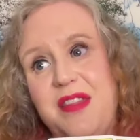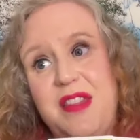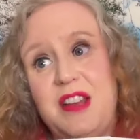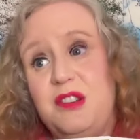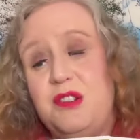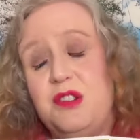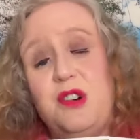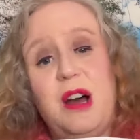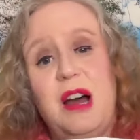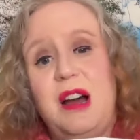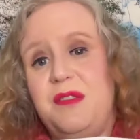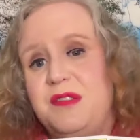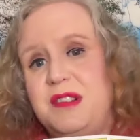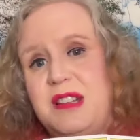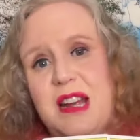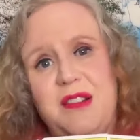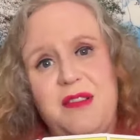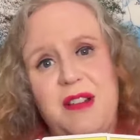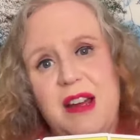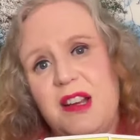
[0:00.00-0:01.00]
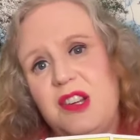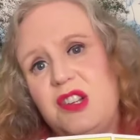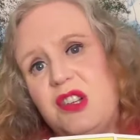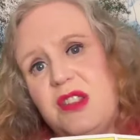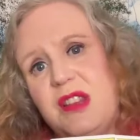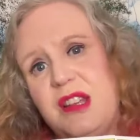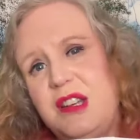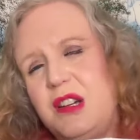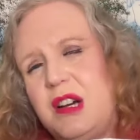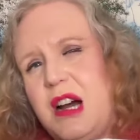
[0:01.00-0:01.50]
They don't have
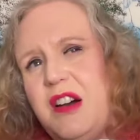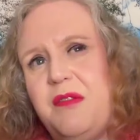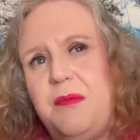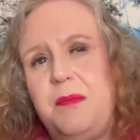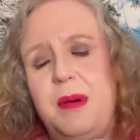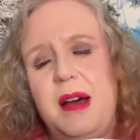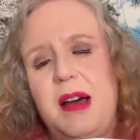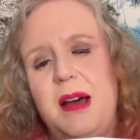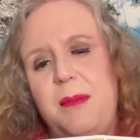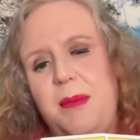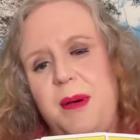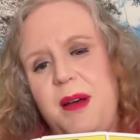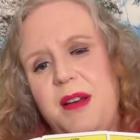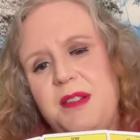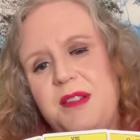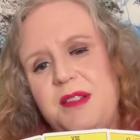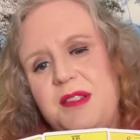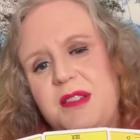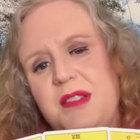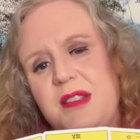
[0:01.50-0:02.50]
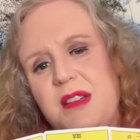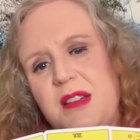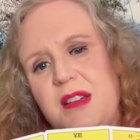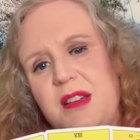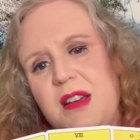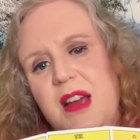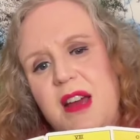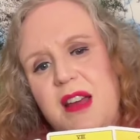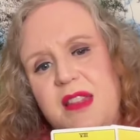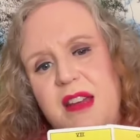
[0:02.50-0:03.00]
direction. They don't have purpose.
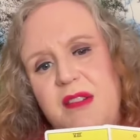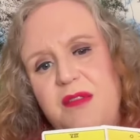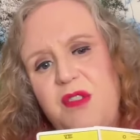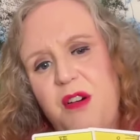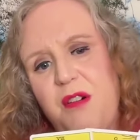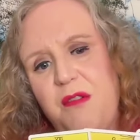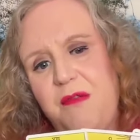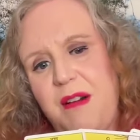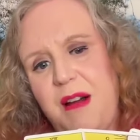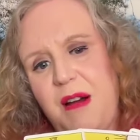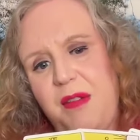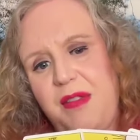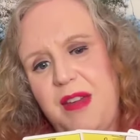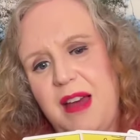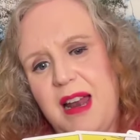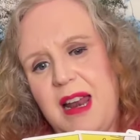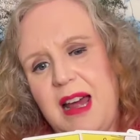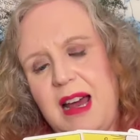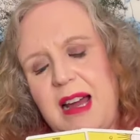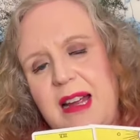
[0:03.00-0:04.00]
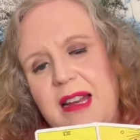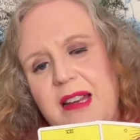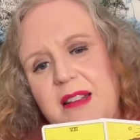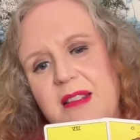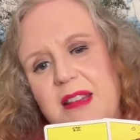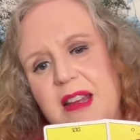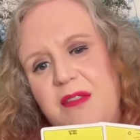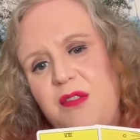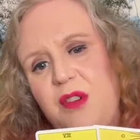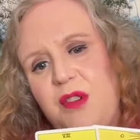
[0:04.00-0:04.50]
They've not found their light.
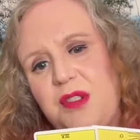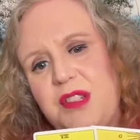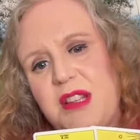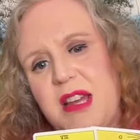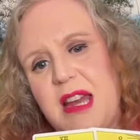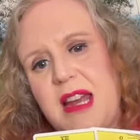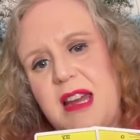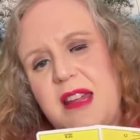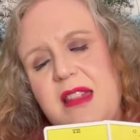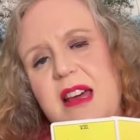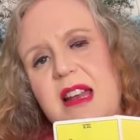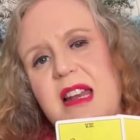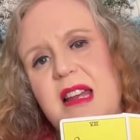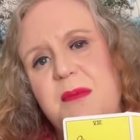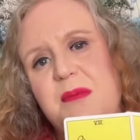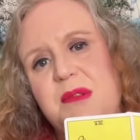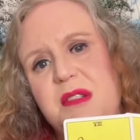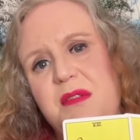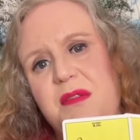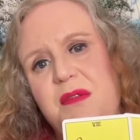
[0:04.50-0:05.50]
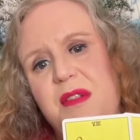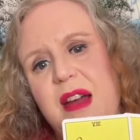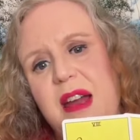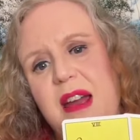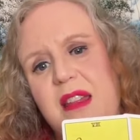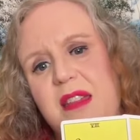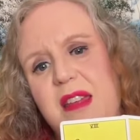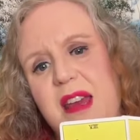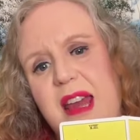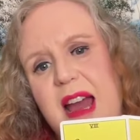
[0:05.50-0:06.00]
They've not taken their leaps of
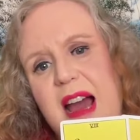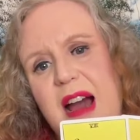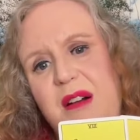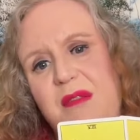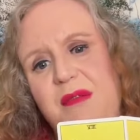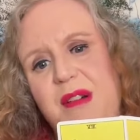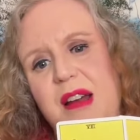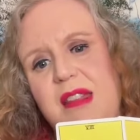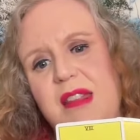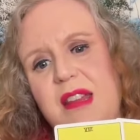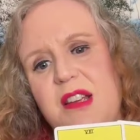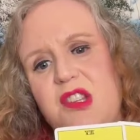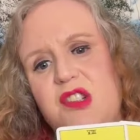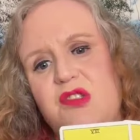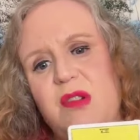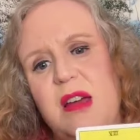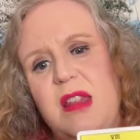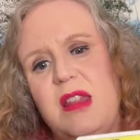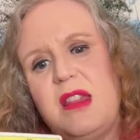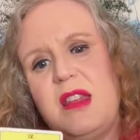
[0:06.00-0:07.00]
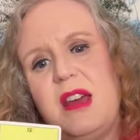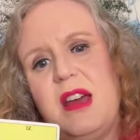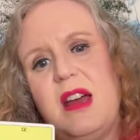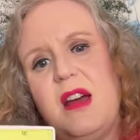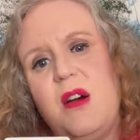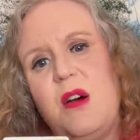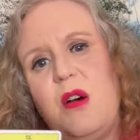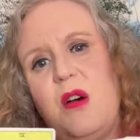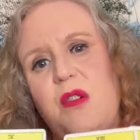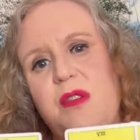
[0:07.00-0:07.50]
faith. They can't find their strength
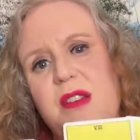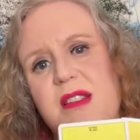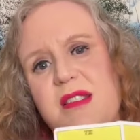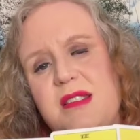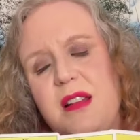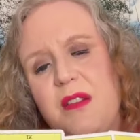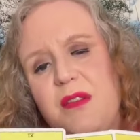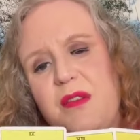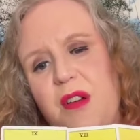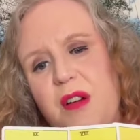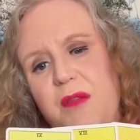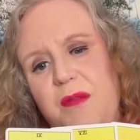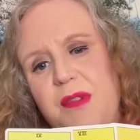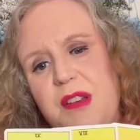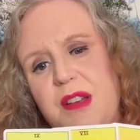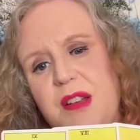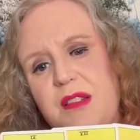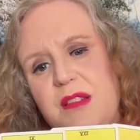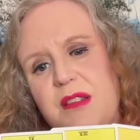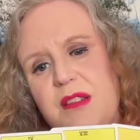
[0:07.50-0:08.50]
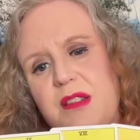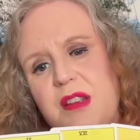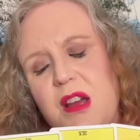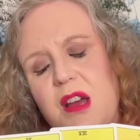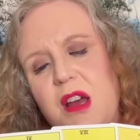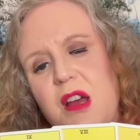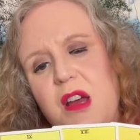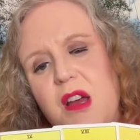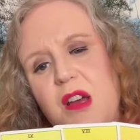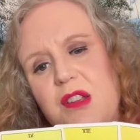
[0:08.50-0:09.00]
or their self-confidence.
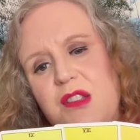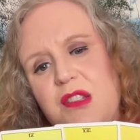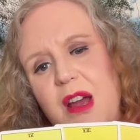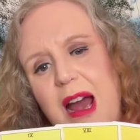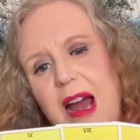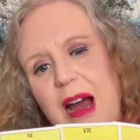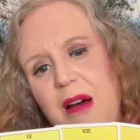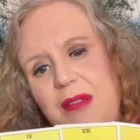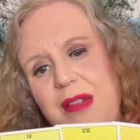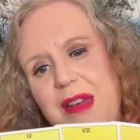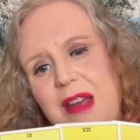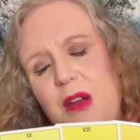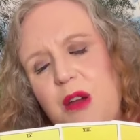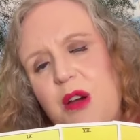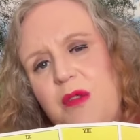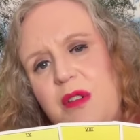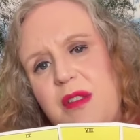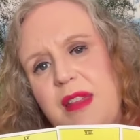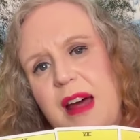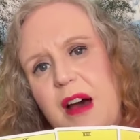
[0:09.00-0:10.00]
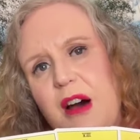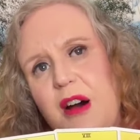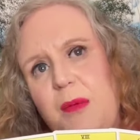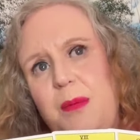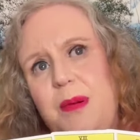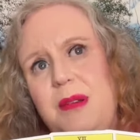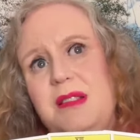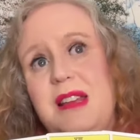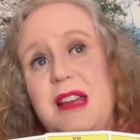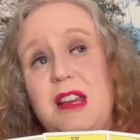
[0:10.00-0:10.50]
So how they cover that
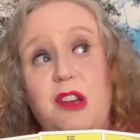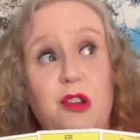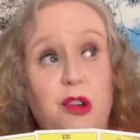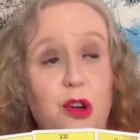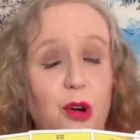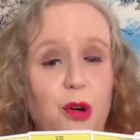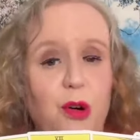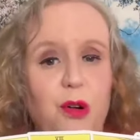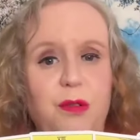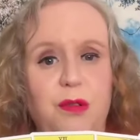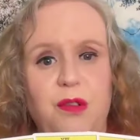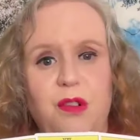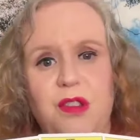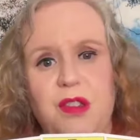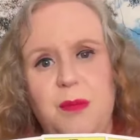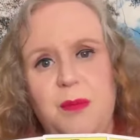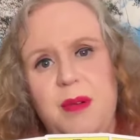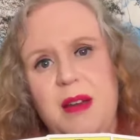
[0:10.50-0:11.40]
up is they go for other